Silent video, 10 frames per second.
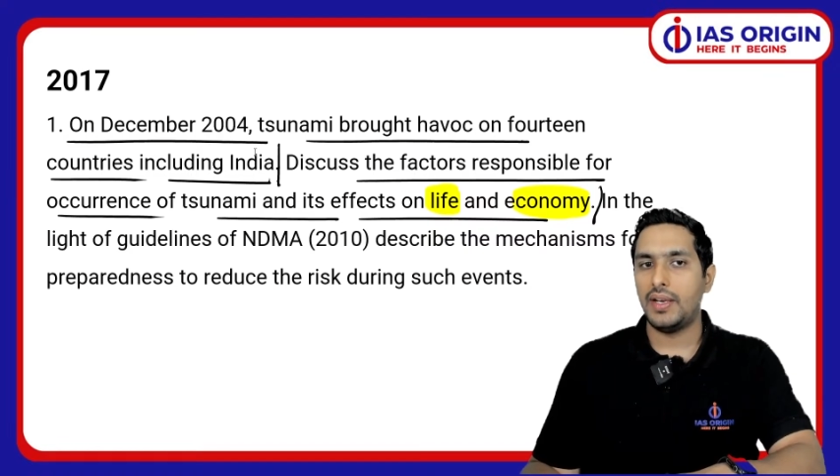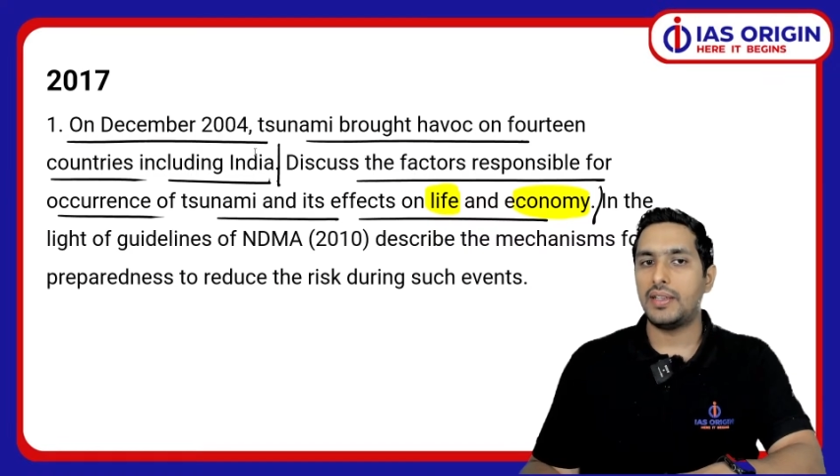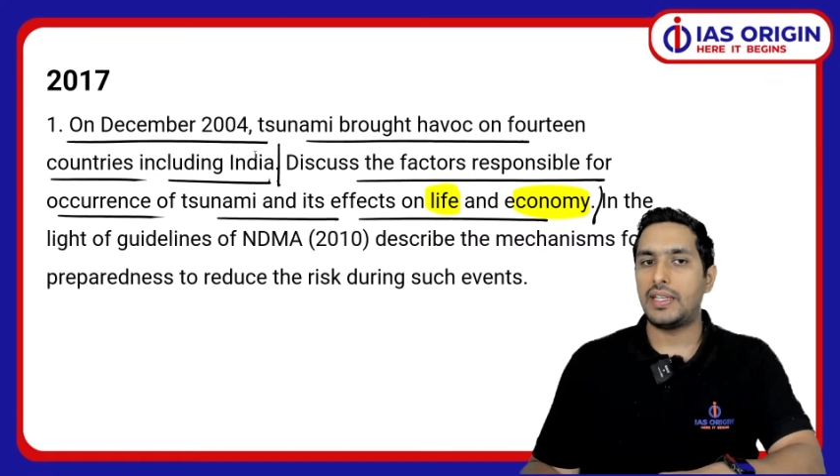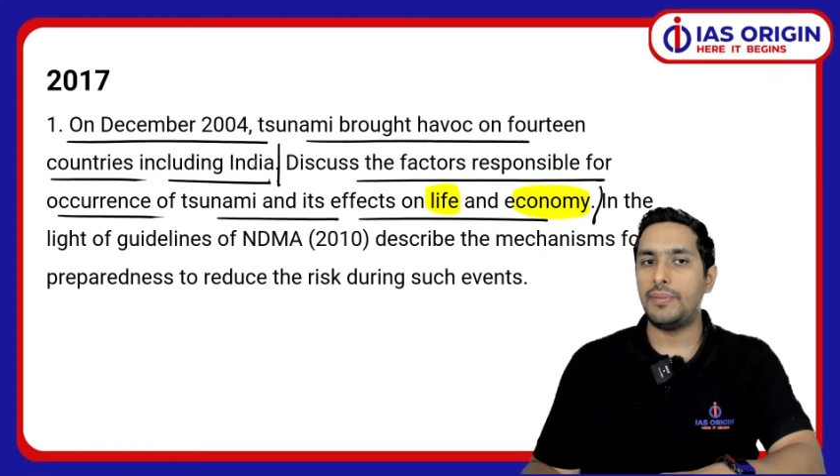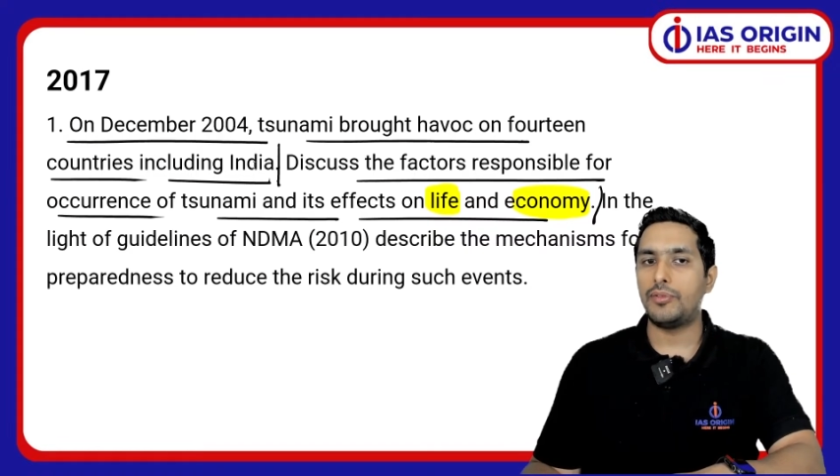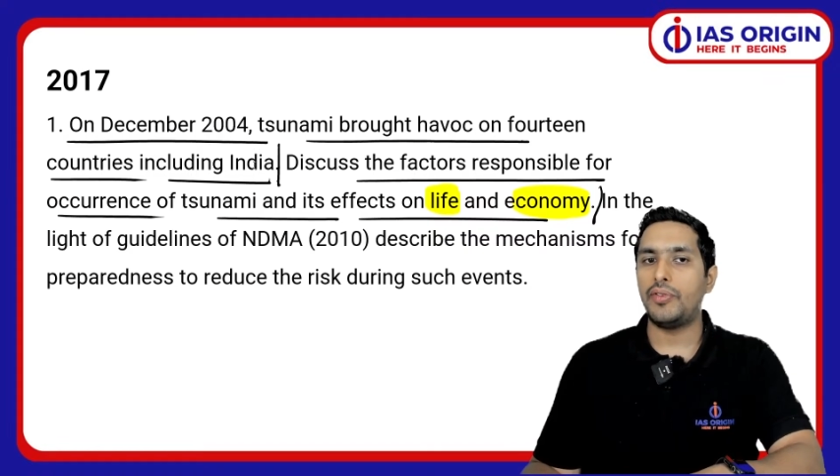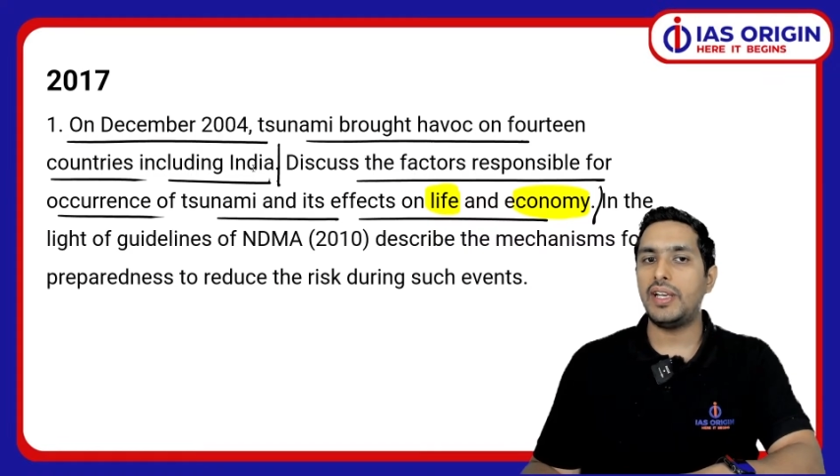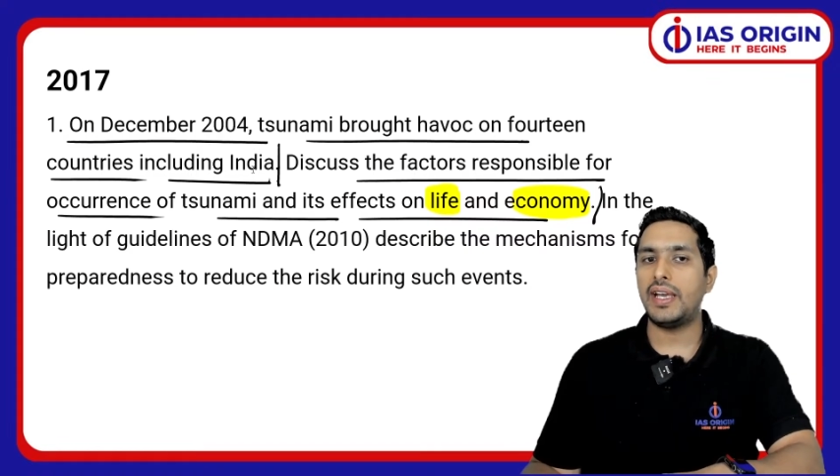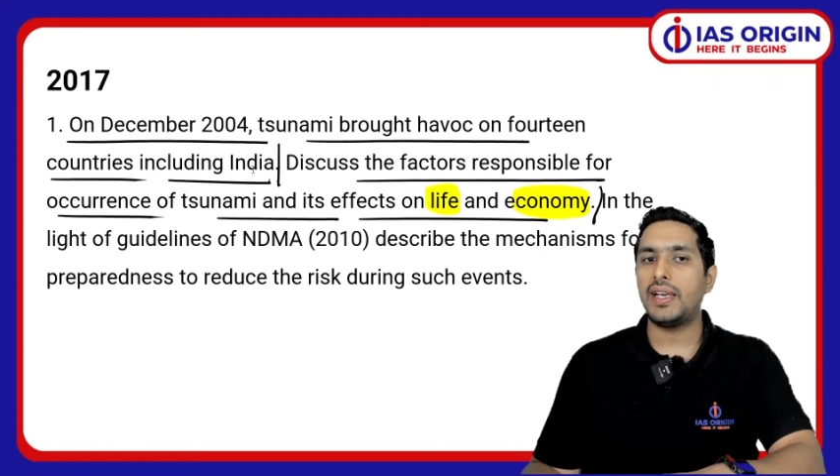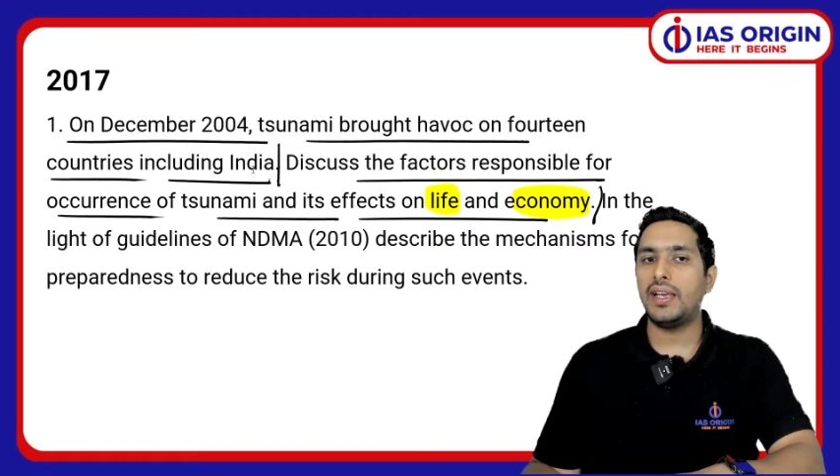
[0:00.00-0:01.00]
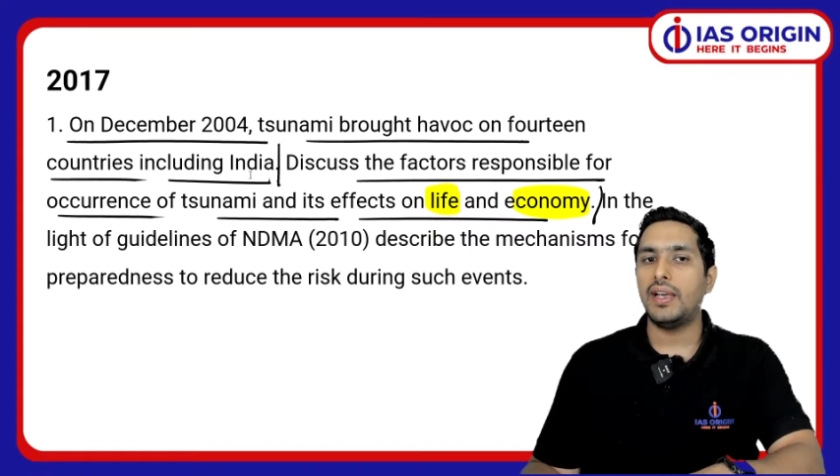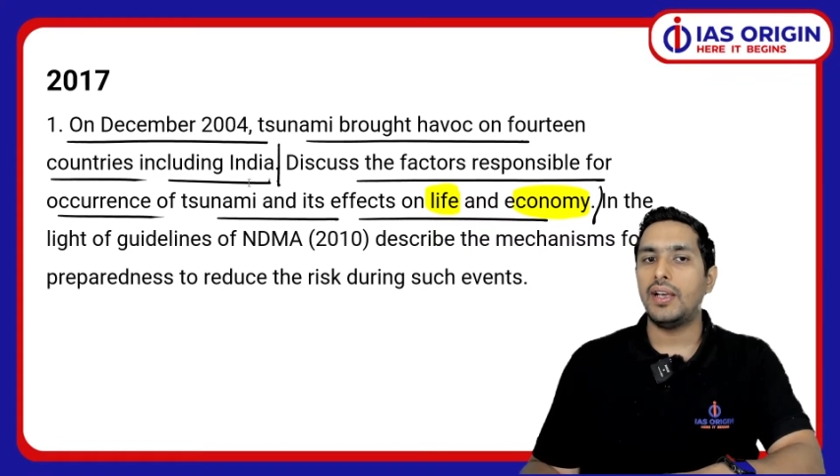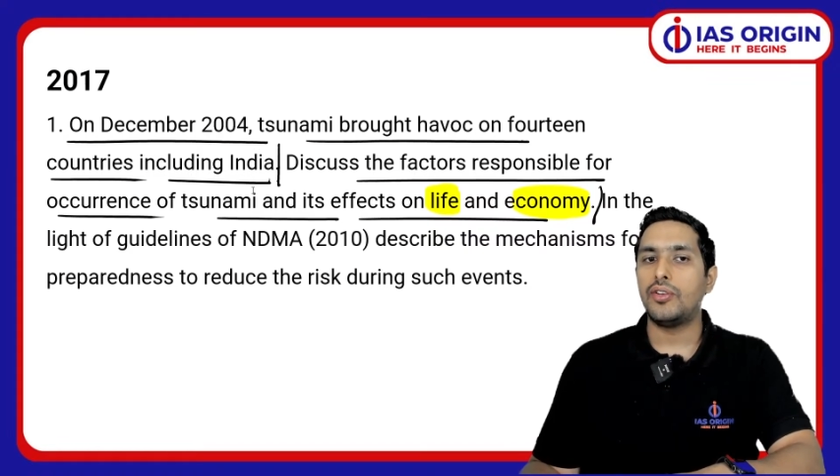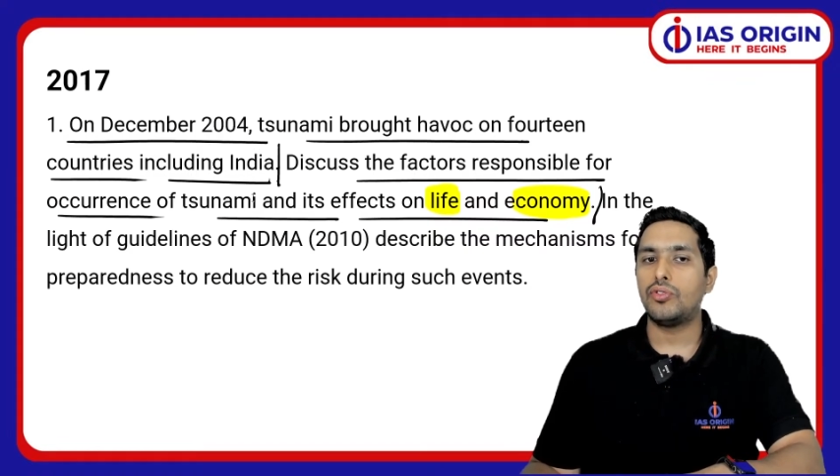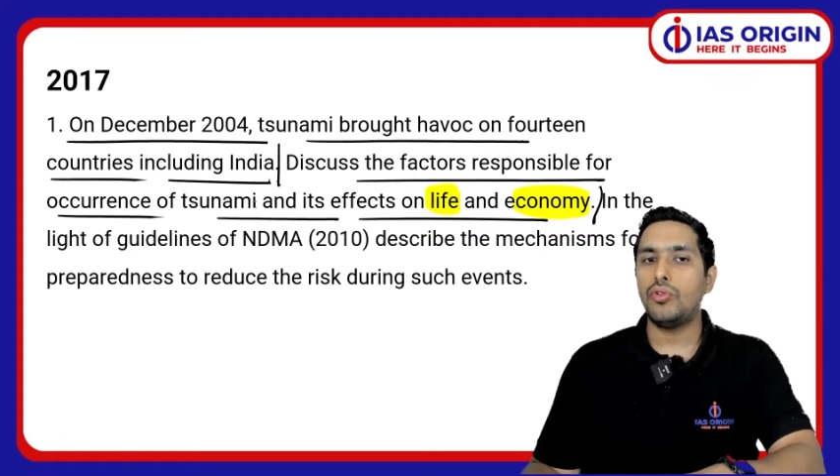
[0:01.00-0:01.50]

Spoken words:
Theme to wahi rahegi. So